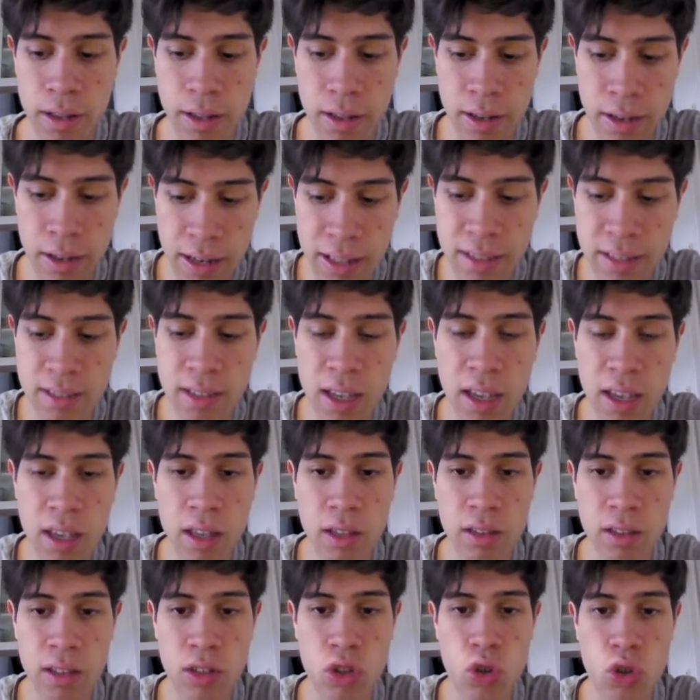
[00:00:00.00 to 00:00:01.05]
let's
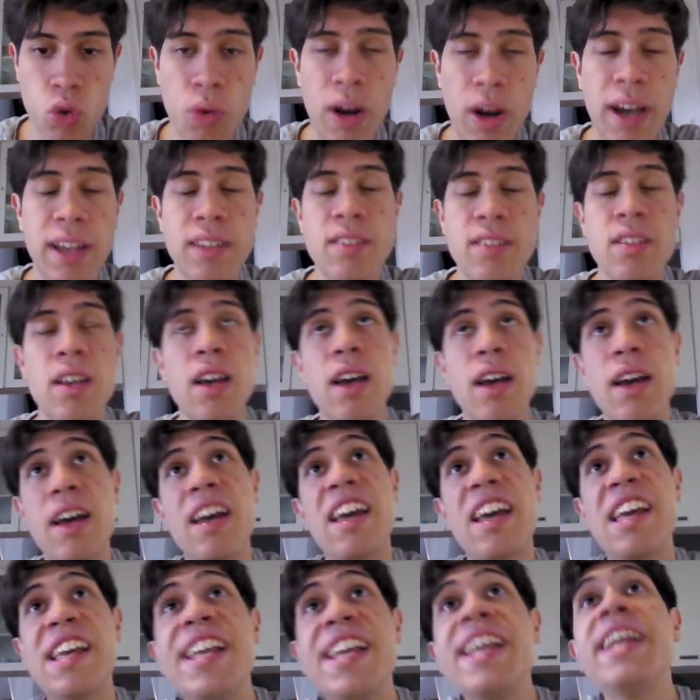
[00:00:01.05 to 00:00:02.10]
say that you write
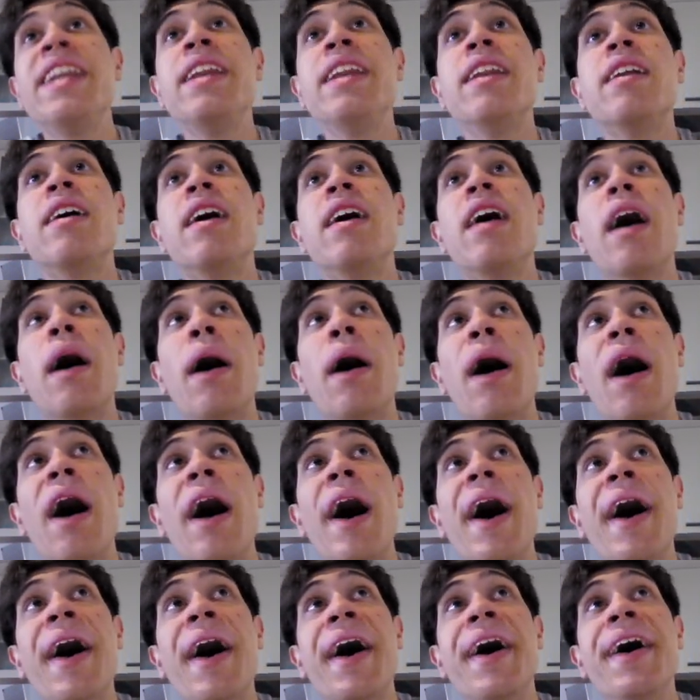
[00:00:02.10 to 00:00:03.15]
in
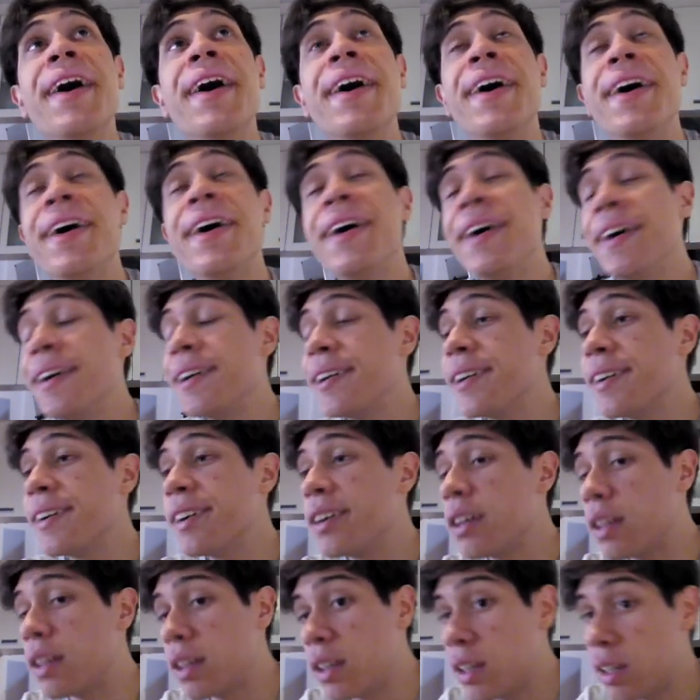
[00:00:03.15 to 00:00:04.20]

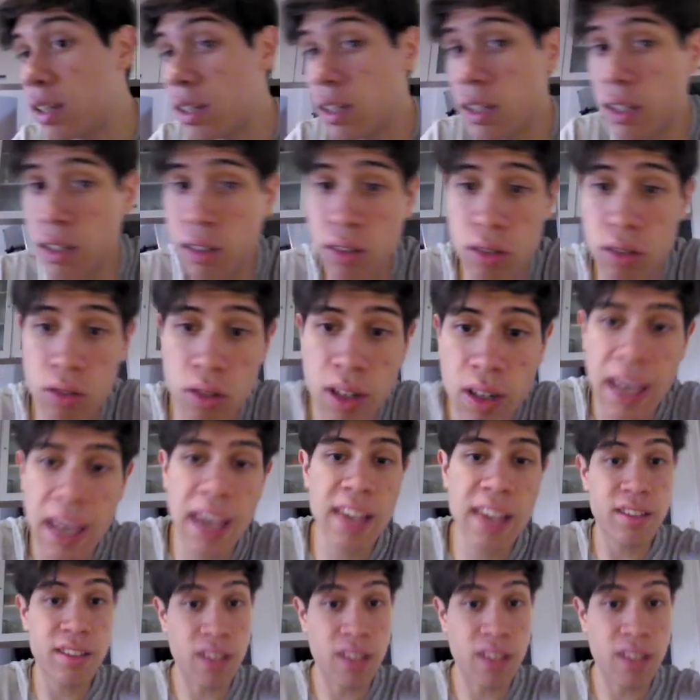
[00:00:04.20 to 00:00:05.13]
8